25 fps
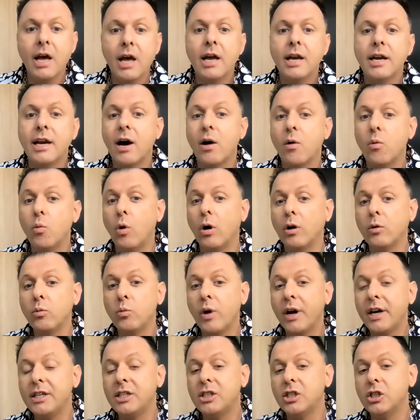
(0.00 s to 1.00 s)
Now, one
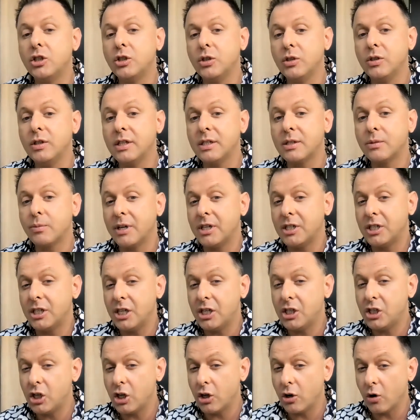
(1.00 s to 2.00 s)
way to do this when
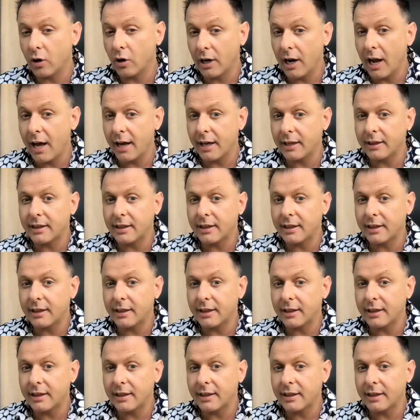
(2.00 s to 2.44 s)
teaching online